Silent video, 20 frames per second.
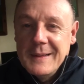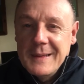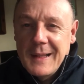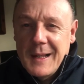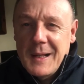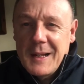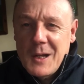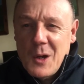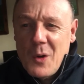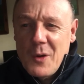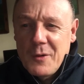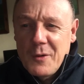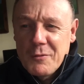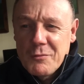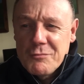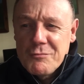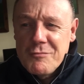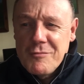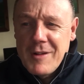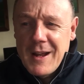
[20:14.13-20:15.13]
That kind of
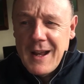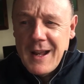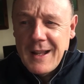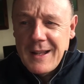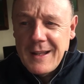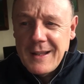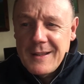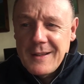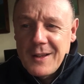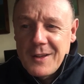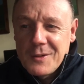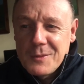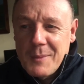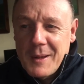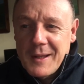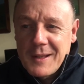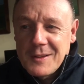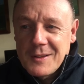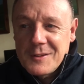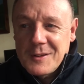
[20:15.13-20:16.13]
really does
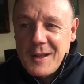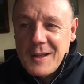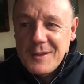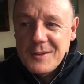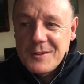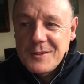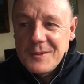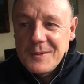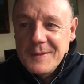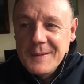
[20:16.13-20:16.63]
make sense.